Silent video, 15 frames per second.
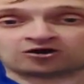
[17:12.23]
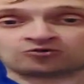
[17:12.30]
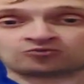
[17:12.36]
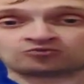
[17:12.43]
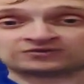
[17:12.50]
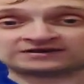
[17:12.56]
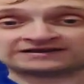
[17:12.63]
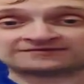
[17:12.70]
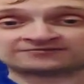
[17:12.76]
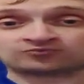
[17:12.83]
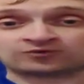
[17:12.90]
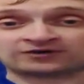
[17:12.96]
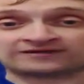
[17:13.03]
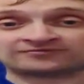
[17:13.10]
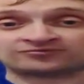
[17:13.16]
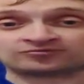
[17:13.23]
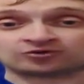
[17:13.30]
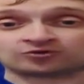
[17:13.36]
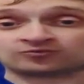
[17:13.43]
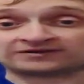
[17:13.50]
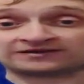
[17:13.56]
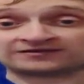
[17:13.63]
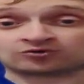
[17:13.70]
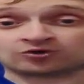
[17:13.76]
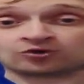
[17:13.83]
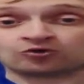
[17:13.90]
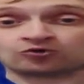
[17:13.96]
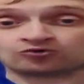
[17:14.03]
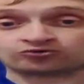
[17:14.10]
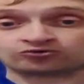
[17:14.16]
And we need wins and we need
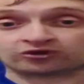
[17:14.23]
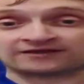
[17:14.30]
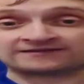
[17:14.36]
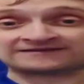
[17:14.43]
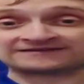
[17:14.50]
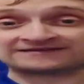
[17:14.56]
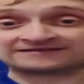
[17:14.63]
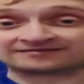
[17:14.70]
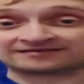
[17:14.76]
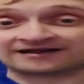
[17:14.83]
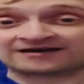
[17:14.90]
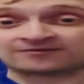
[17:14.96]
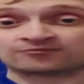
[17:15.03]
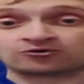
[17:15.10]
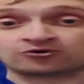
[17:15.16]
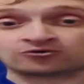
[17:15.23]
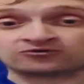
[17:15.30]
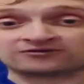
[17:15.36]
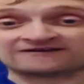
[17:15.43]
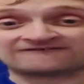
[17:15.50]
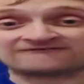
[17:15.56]
goals, and they need to happen